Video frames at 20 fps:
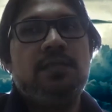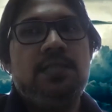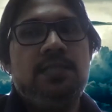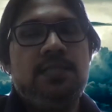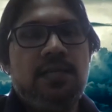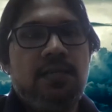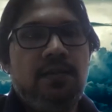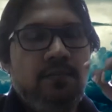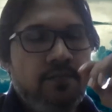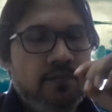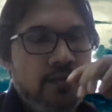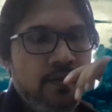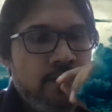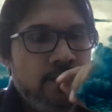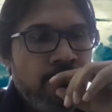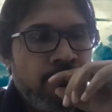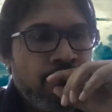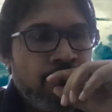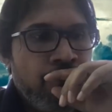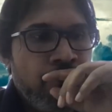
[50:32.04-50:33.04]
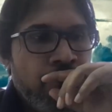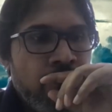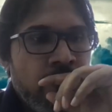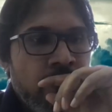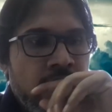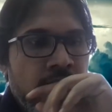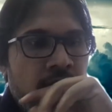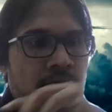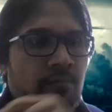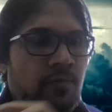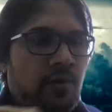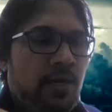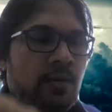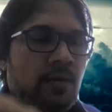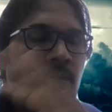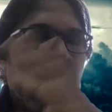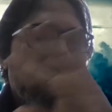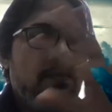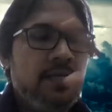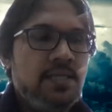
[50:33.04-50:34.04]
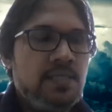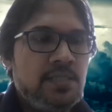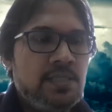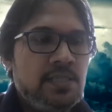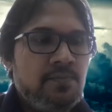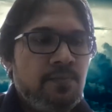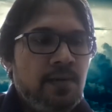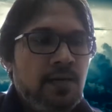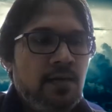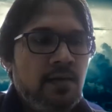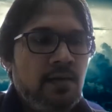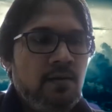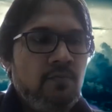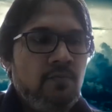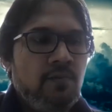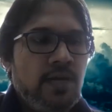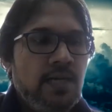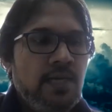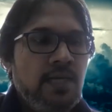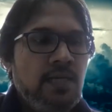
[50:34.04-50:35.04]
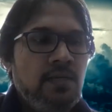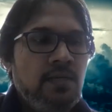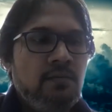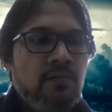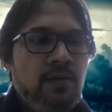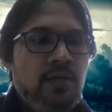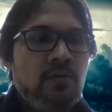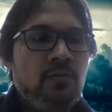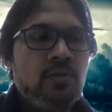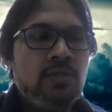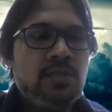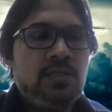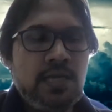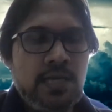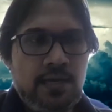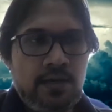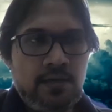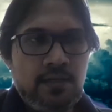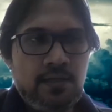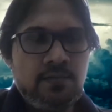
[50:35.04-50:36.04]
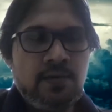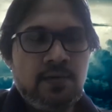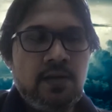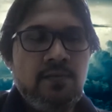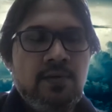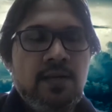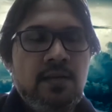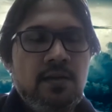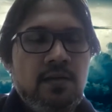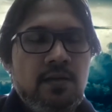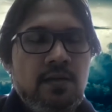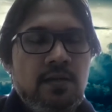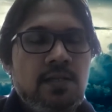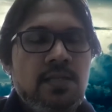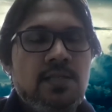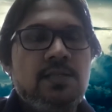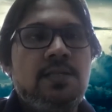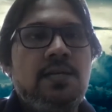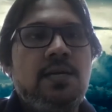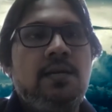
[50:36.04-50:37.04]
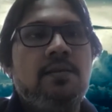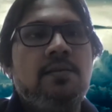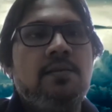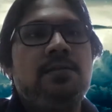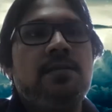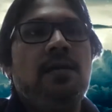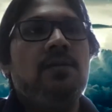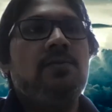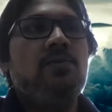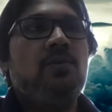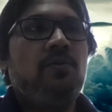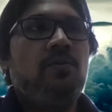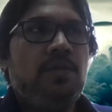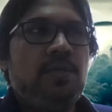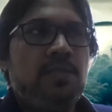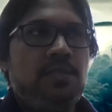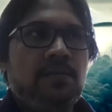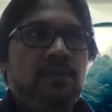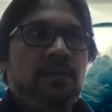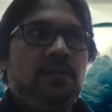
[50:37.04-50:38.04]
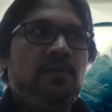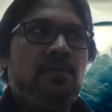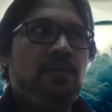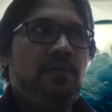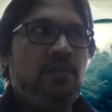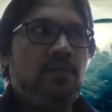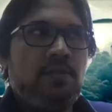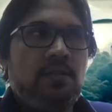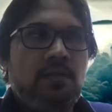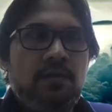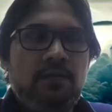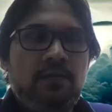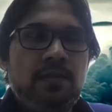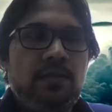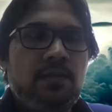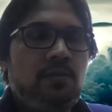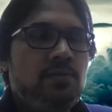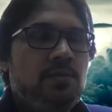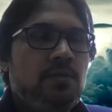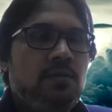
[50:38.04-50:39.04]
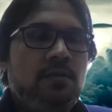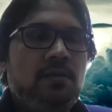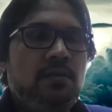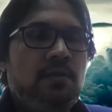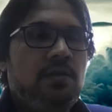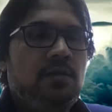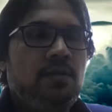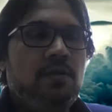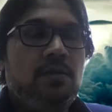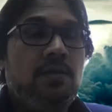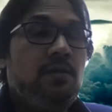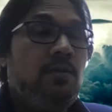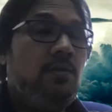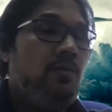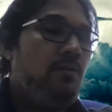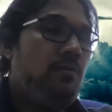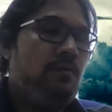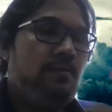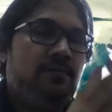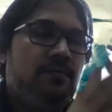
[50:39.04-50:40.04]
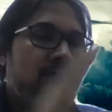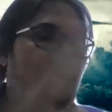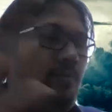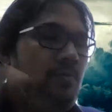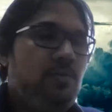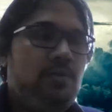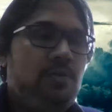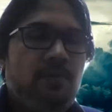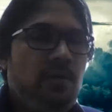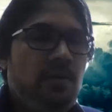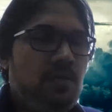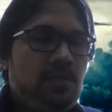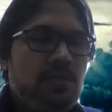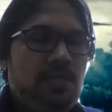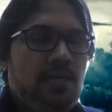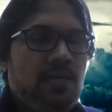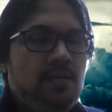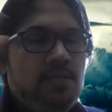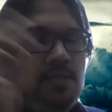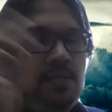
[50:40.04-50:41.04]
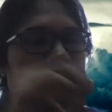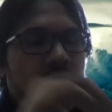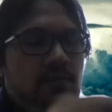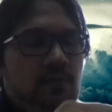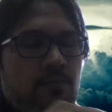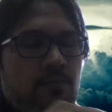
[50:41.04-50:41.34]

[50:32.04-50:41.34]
itself. And forget about the business part, why we use standards, why we are learning these standards, like ISO 27000, ISO 31000, huge amount of standards,